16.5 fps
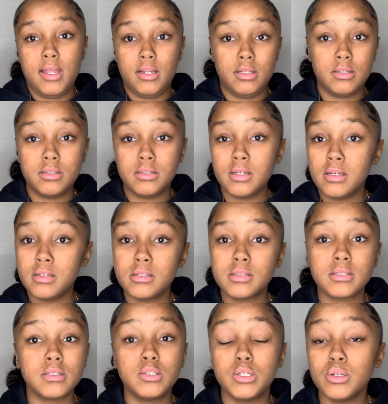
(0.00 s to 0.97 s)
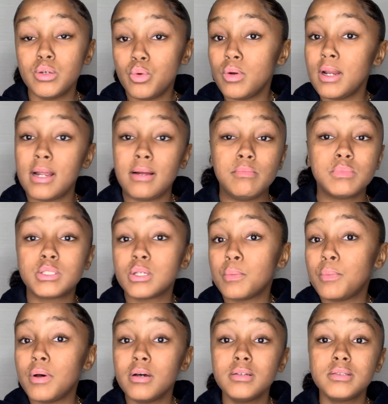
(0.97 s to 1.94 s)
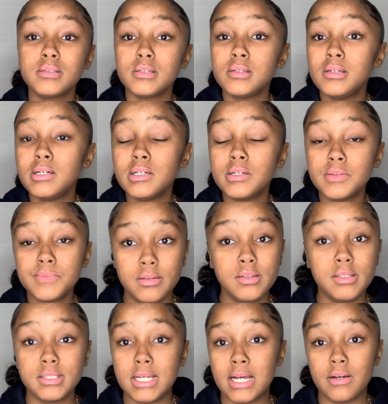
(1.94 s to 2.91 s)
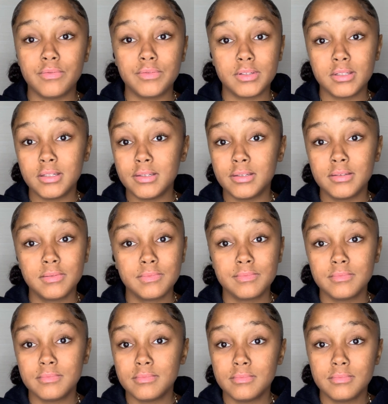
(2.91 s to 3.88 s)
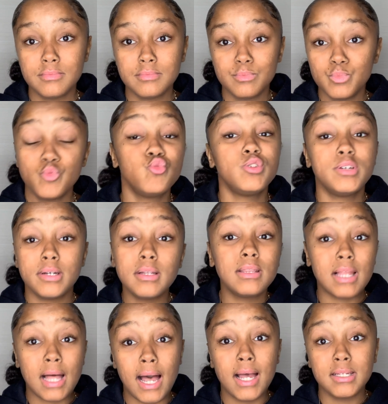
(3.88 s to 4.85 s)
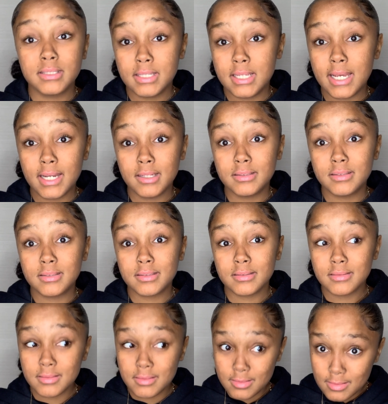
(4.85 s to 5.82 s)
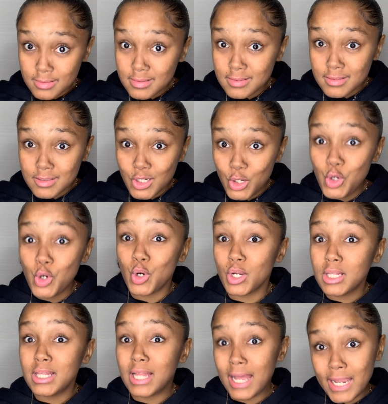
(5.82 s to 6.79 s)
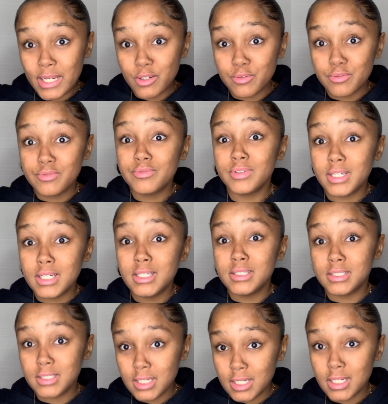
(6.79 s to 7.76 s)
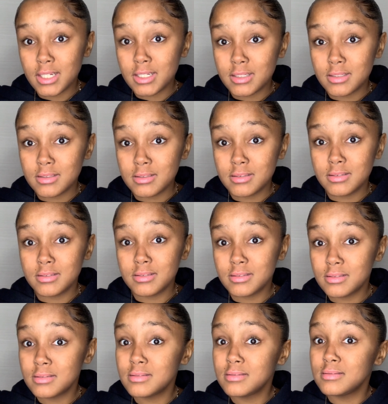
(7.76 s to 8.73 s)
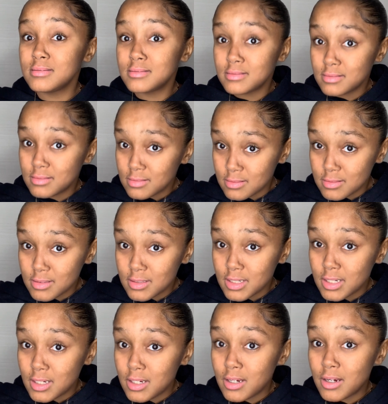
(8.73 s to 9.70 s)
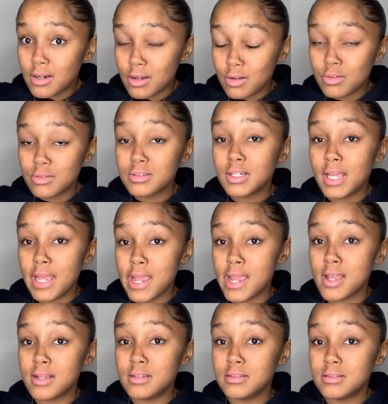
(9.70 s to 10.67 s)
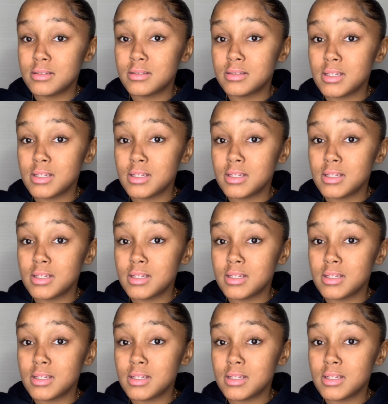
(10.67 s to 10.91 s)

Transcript: just do what I'm supposed to do. You just have to realize that your life is in your own hands,